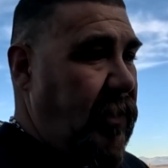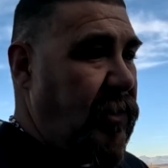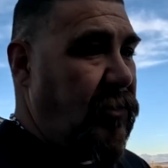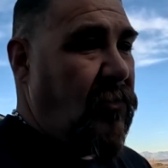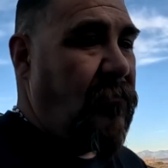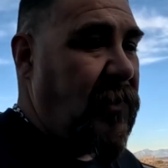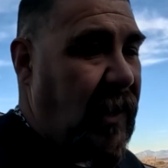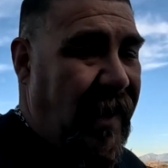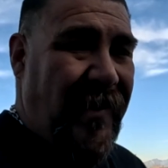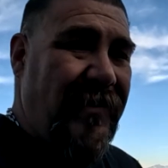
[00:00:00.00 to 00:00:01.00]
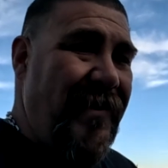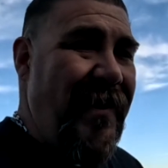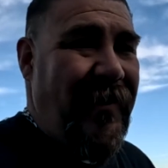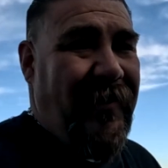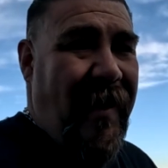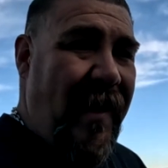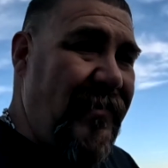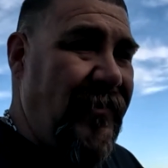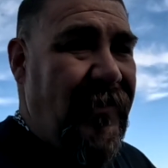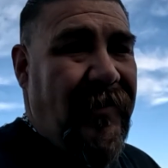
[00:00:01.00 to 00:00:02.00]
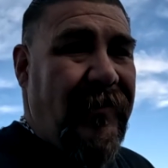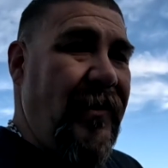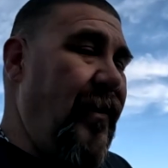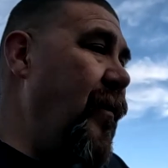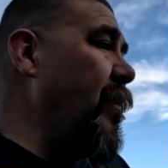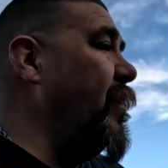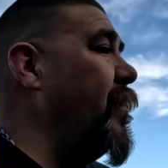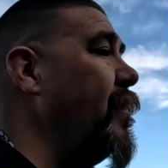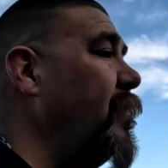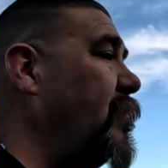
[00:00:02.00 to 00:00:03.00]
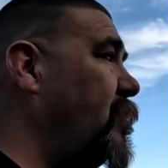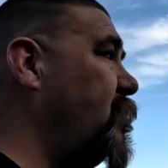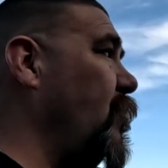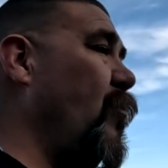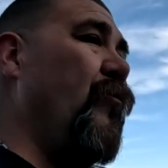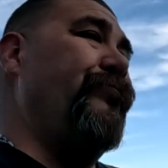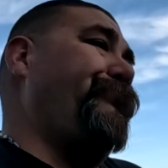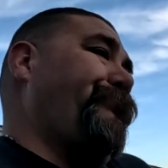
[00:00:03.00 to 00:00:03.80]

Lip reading: and you know me, I like to get nasty in there. So,